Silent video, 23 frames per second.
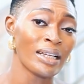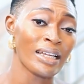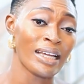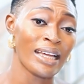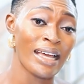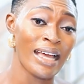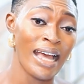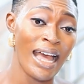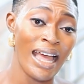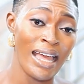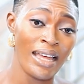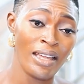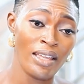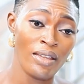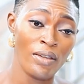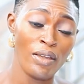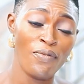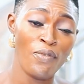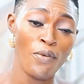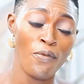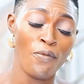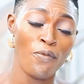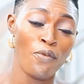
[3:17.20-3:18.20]
guide,
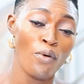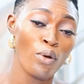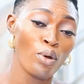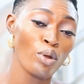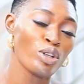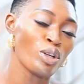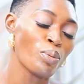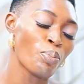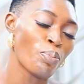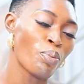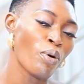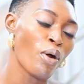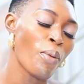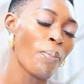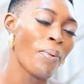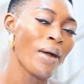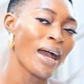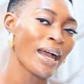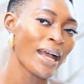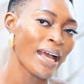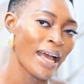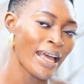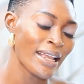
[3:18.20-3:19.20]
if you follow the
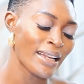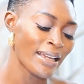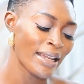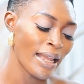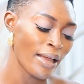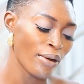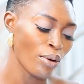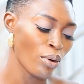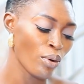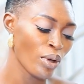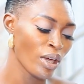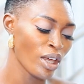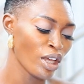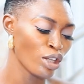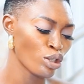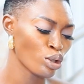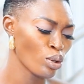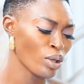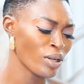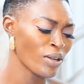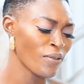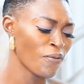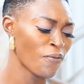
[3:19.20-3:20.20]
proper guideline. Okay,
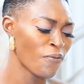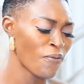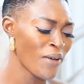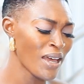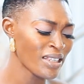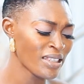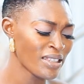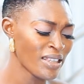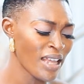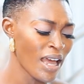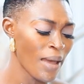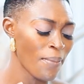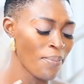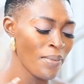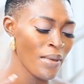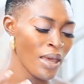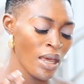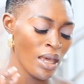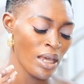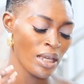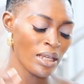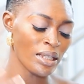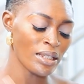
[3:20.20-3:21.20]
so the first step
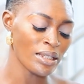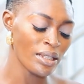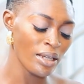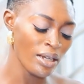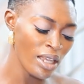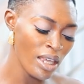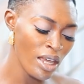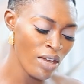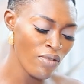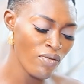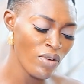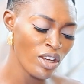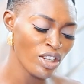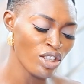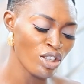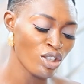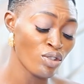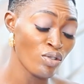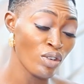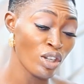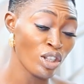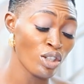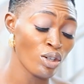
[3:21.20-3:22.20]
is the
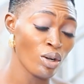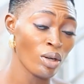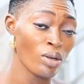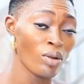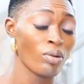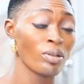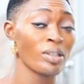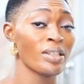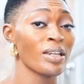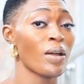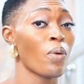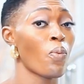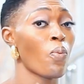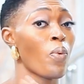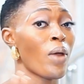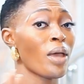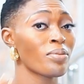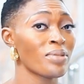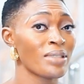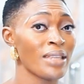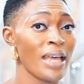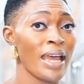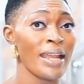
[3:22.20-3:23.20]
e-registration on their
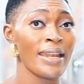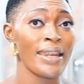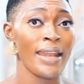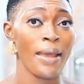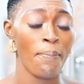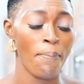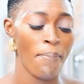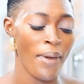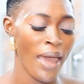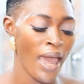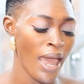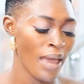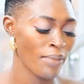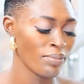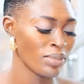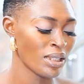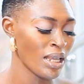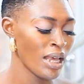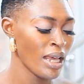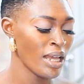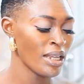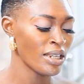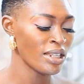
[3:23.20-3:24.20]
website
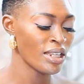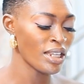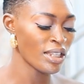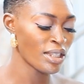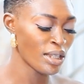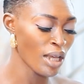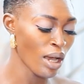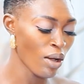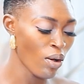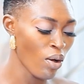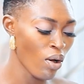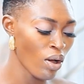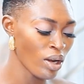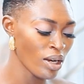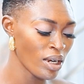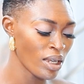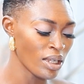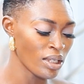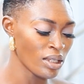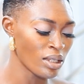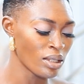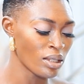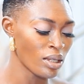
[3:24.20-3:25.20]
NAPEMS. The second
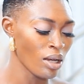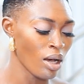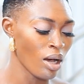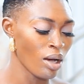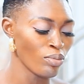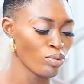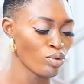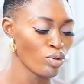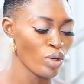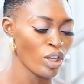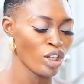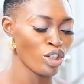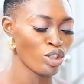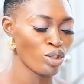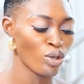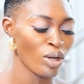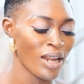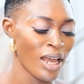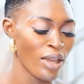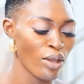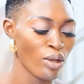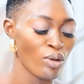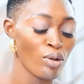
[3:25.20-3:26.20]
is to ensure
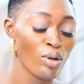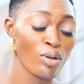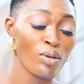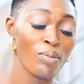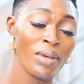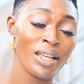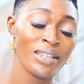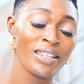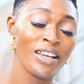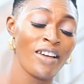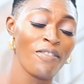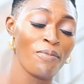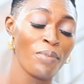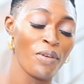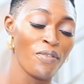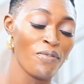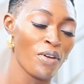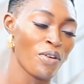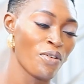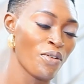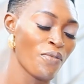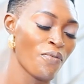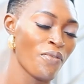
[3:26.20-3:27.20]
that your documents have been
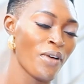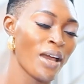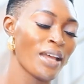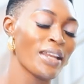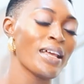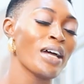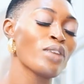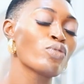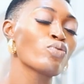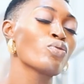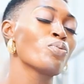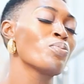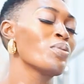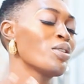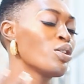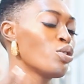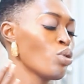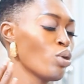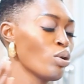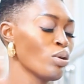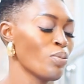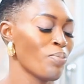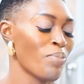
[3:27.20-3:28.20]
verified. That will be
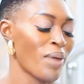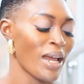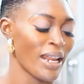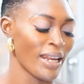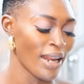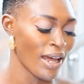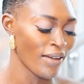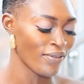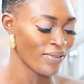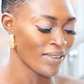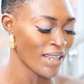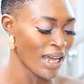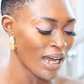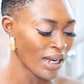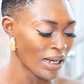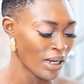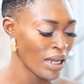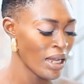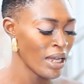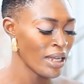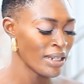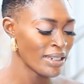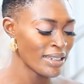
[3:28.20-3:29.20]
done by NAFDAC.
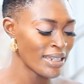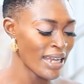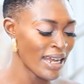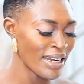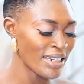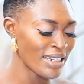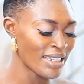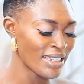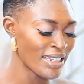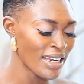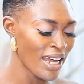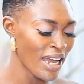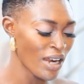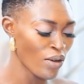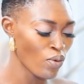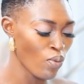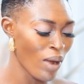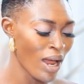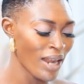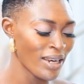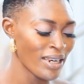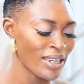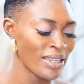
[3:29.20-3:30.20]
Then the third
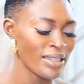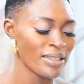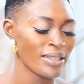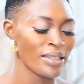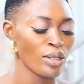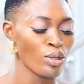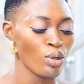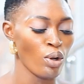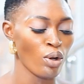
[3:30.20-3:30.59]
one is the